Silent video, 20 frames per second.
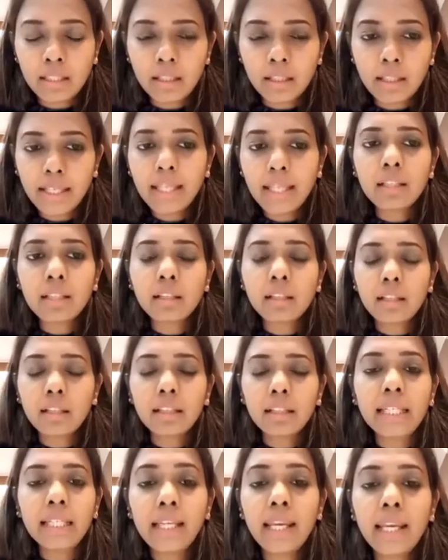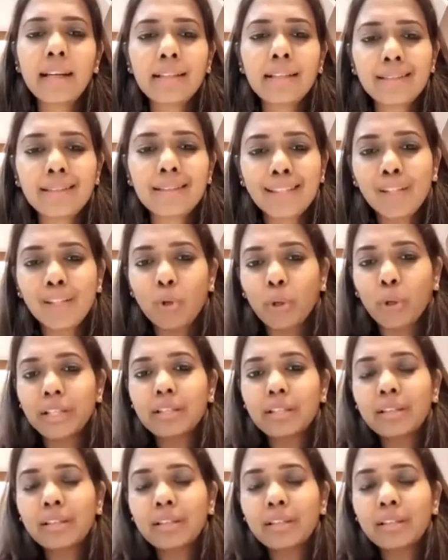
again a inhaled steroids